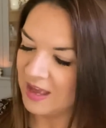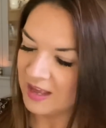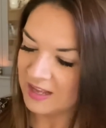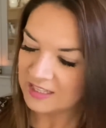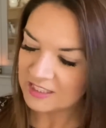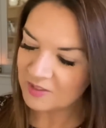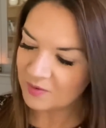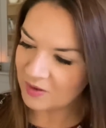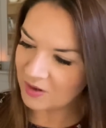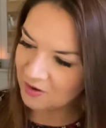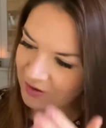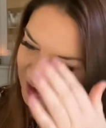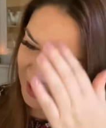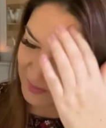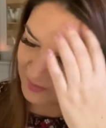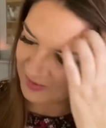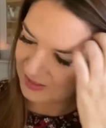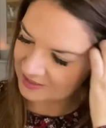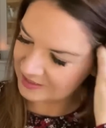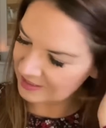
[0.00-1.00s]
So I got him
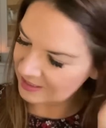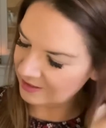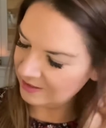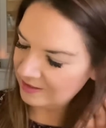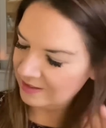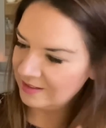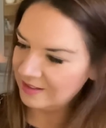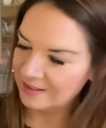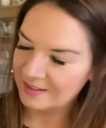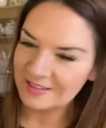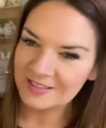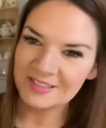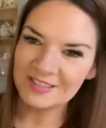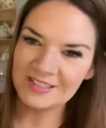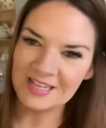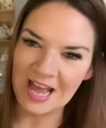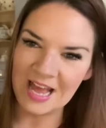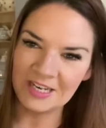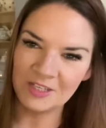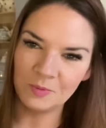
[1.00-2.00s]
this little
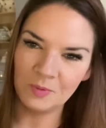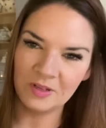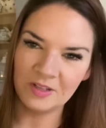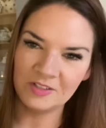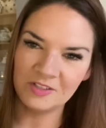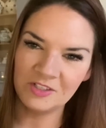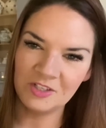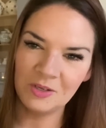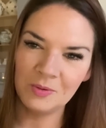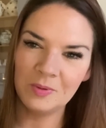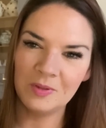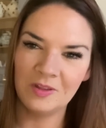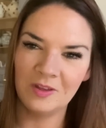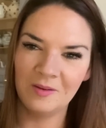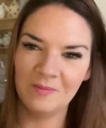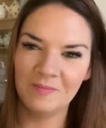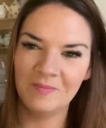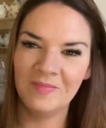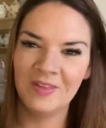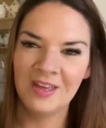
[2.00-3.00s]
set. Well, there's two of
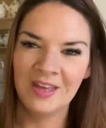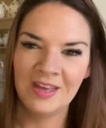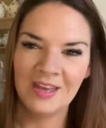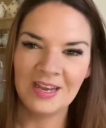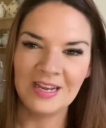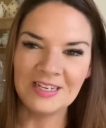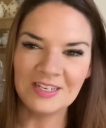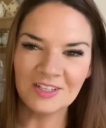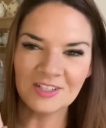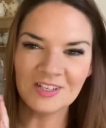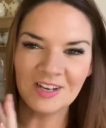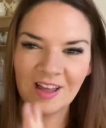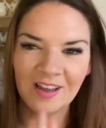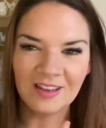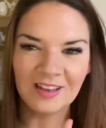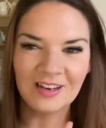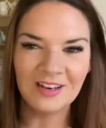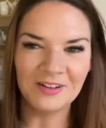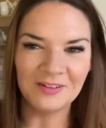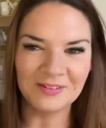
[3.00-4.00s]
them. He does like
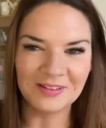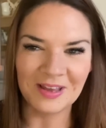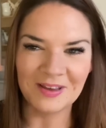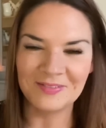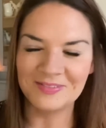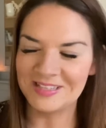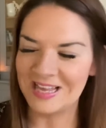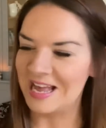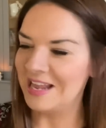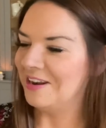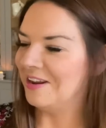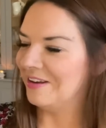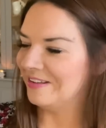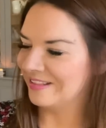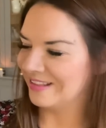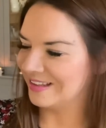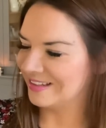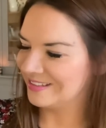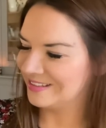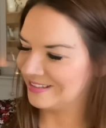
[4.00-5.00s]
a little gift set like
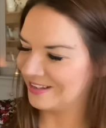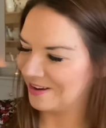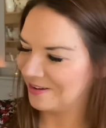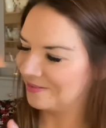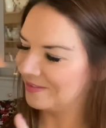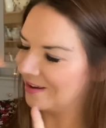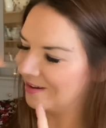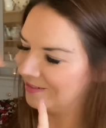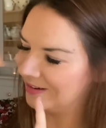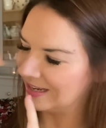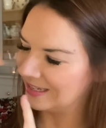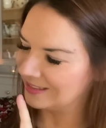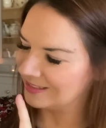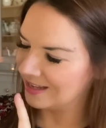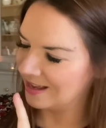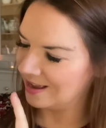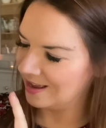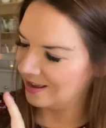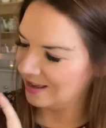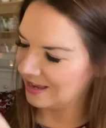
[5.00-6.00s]
this. So there is
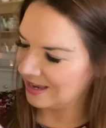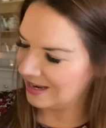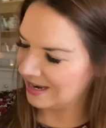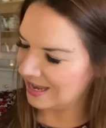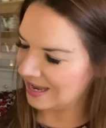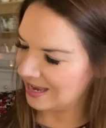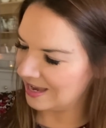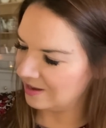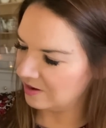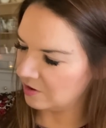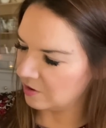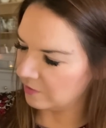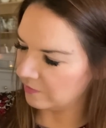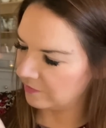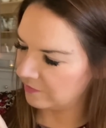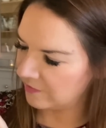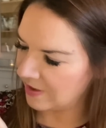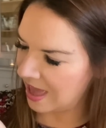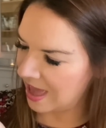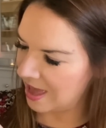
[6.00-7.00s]
a in here, you've got
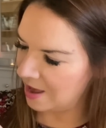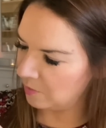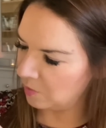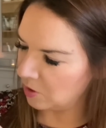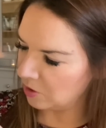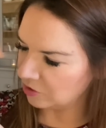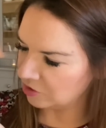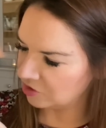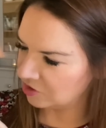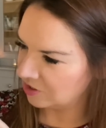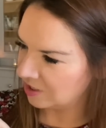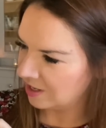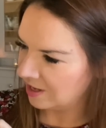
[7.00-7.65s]
hair wash.